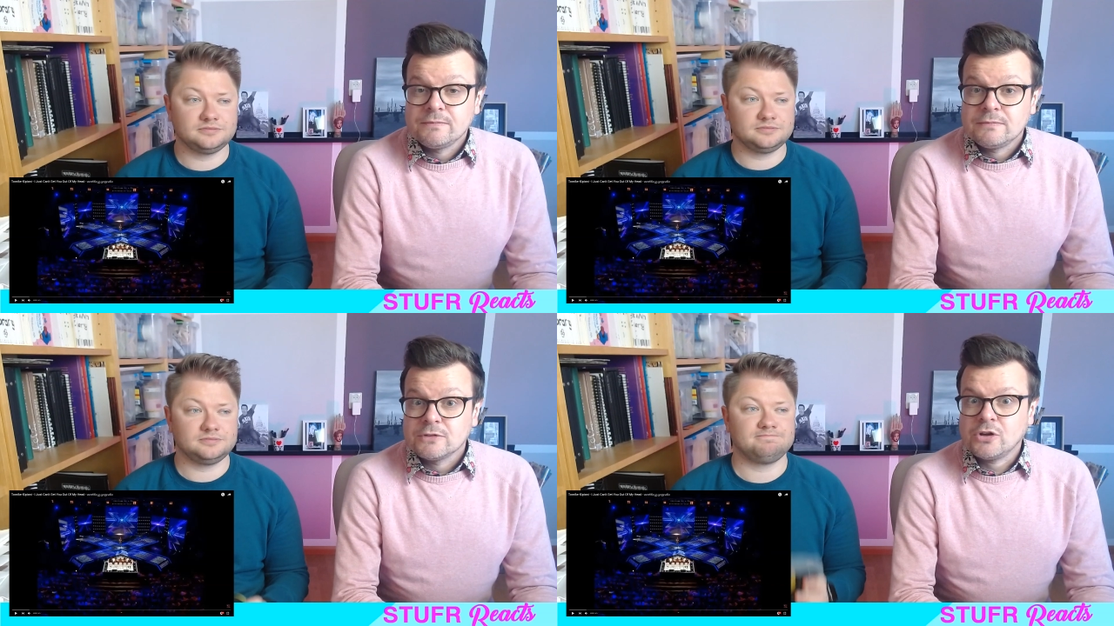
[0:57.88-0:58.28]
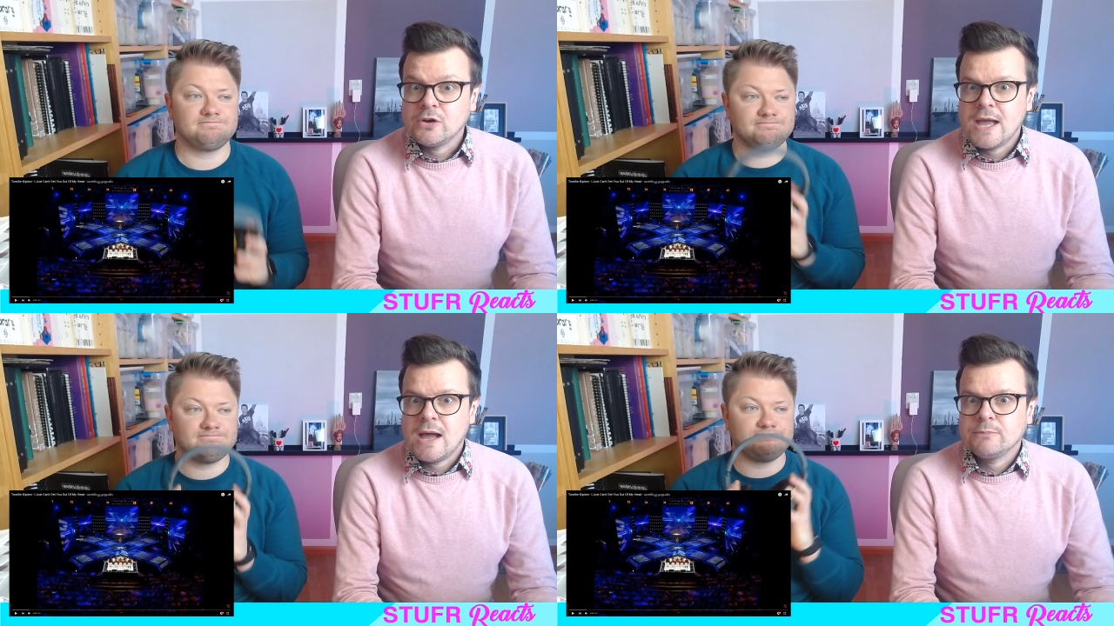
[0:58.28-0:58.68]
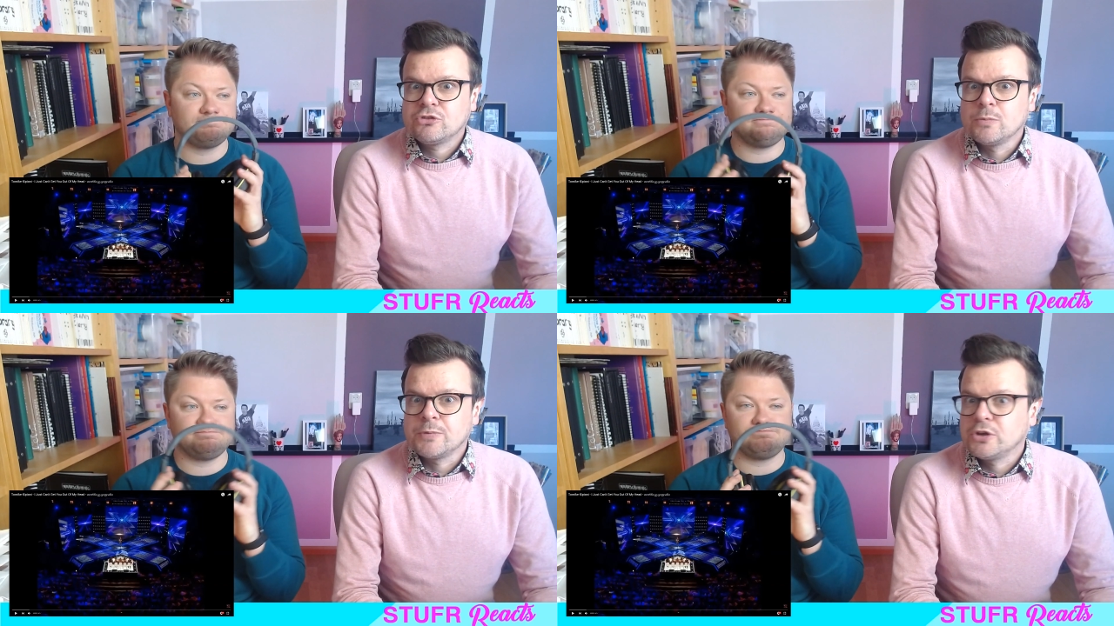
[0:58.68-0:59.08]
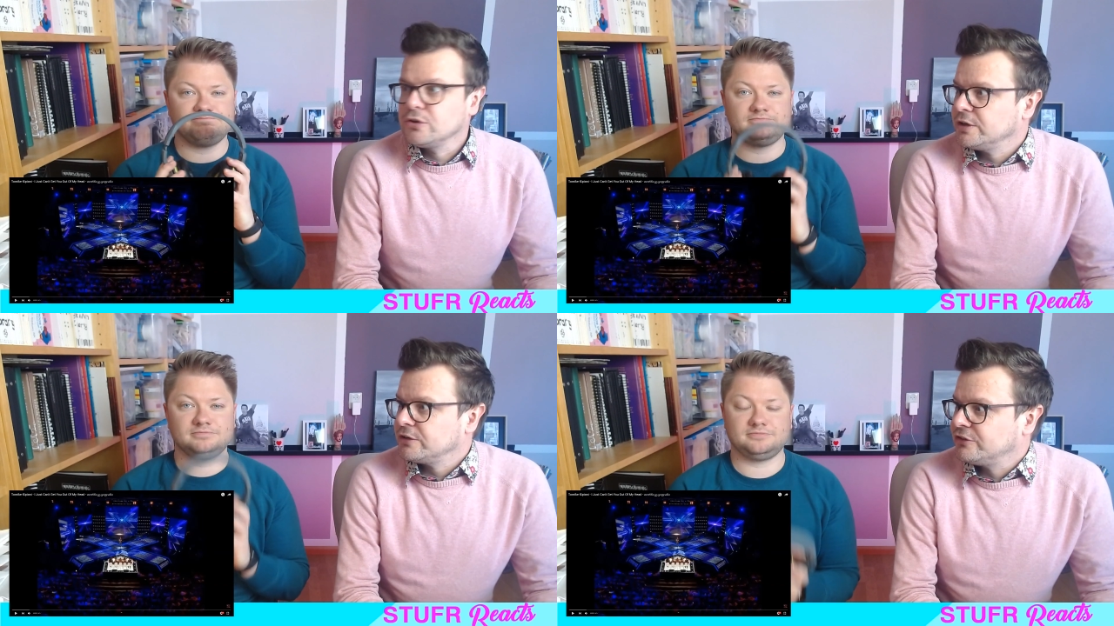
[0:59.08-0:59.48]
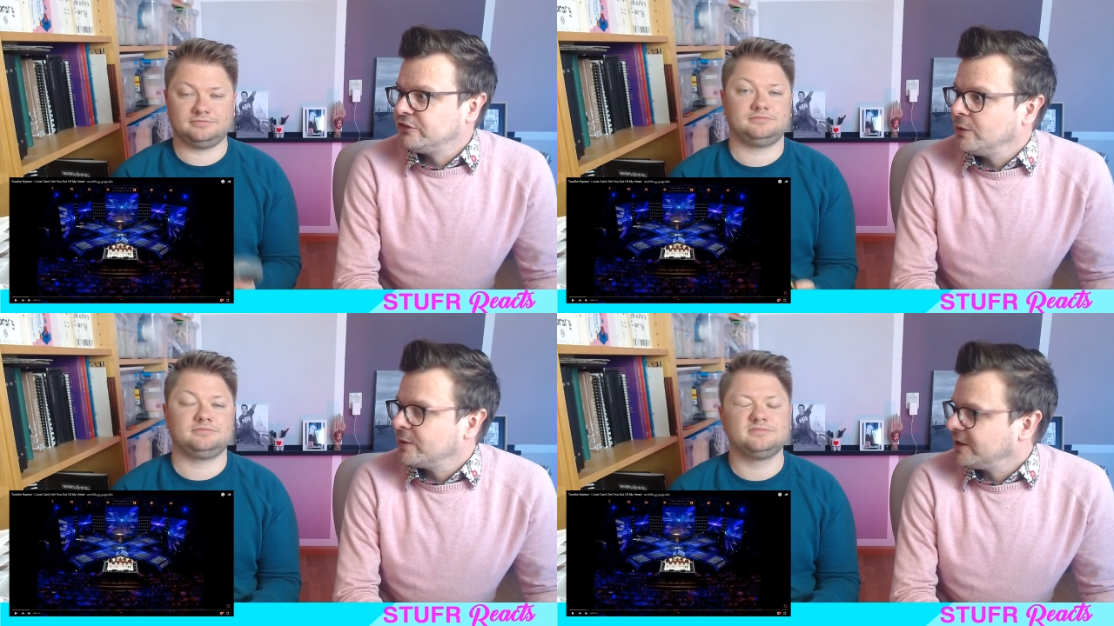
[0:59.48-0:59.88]
Speaker 1: So yeah, I'm super curious to
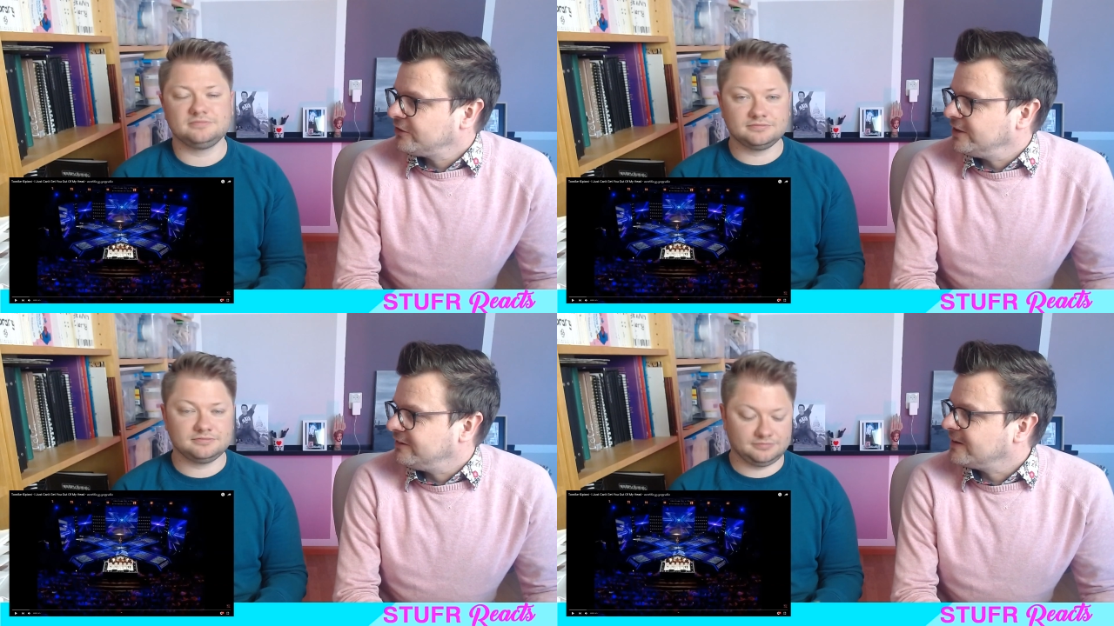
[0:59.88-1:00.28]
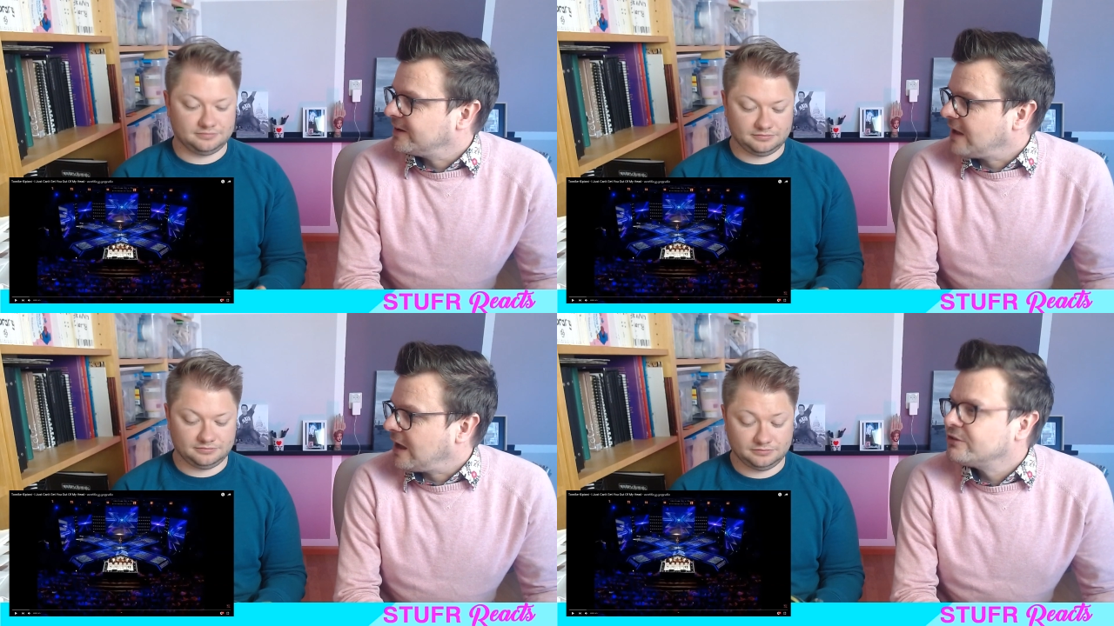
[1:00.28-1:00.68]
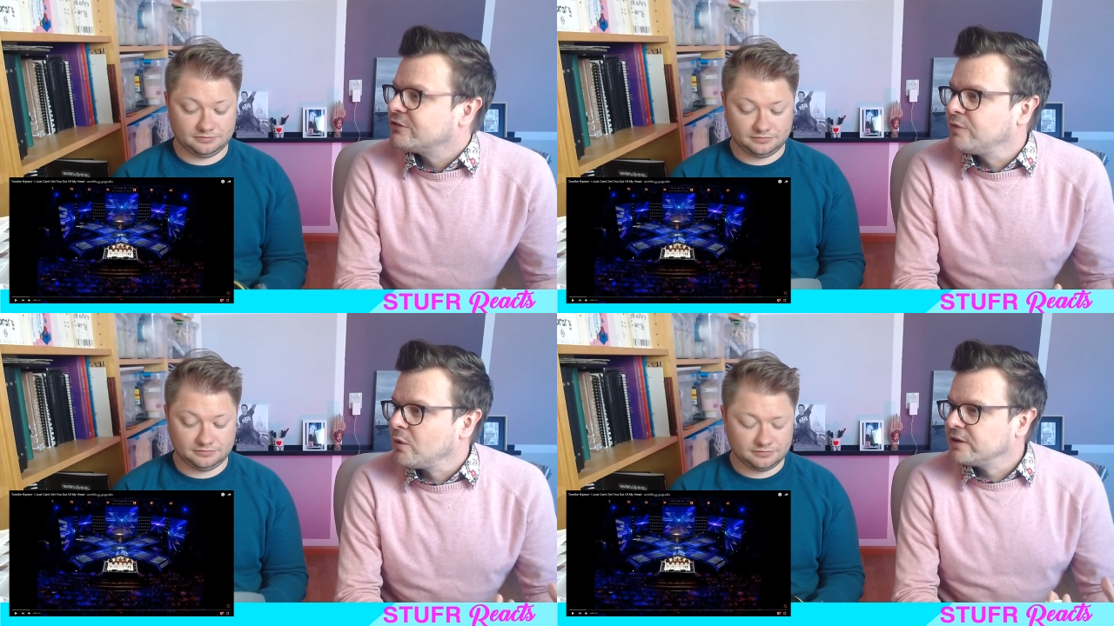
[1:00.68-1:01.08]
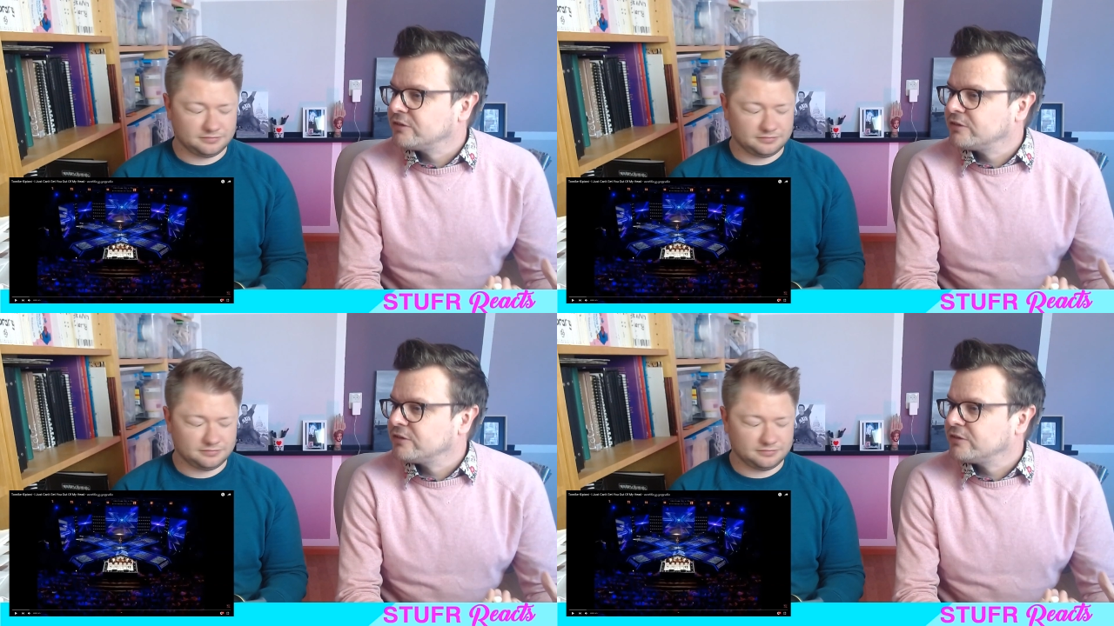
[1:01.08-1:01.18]
see what else he did and how his voice